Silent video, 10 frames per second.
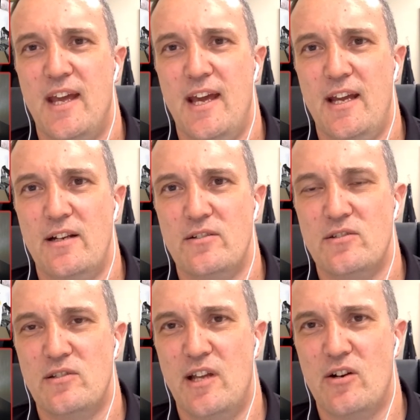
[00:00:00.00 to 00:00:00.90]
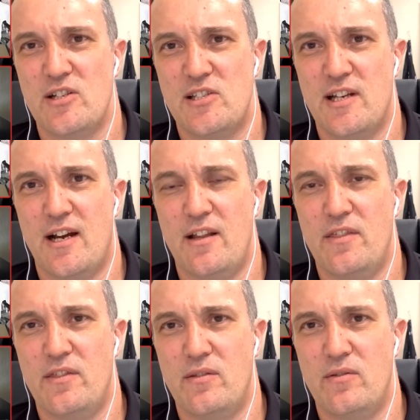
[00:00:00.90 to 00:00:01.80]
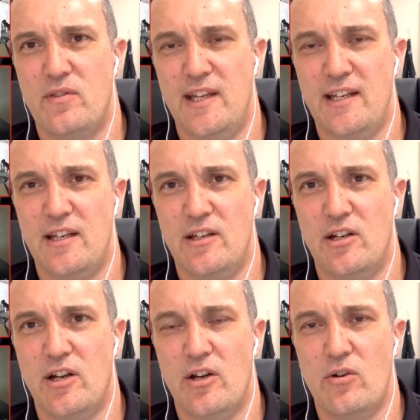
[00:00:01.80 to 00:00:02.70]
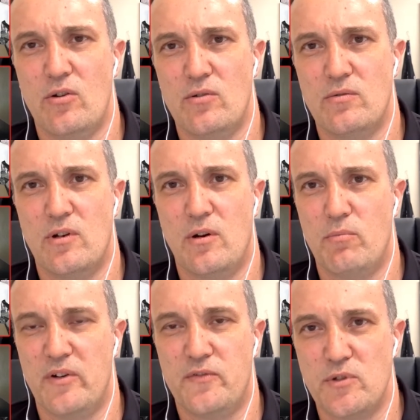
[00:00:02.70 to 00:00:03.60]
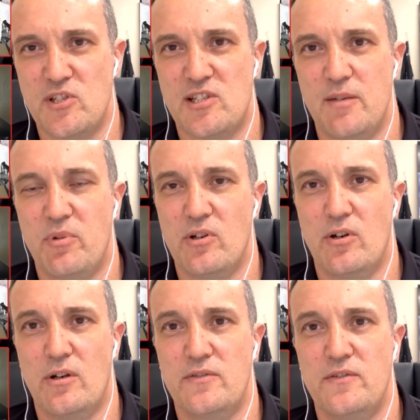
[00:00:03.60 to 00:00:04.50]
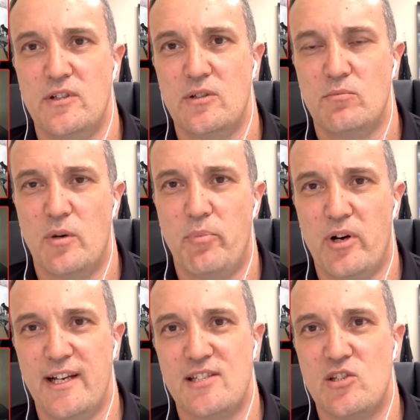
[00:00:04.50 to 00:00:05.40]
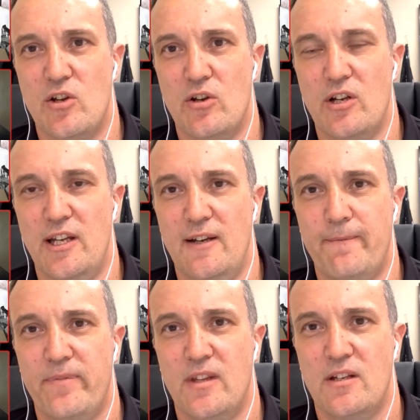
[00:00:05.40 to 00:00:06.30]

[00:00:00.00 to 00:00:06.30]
And then I started thinking, you know, my foot's slipping off, my bike's turning,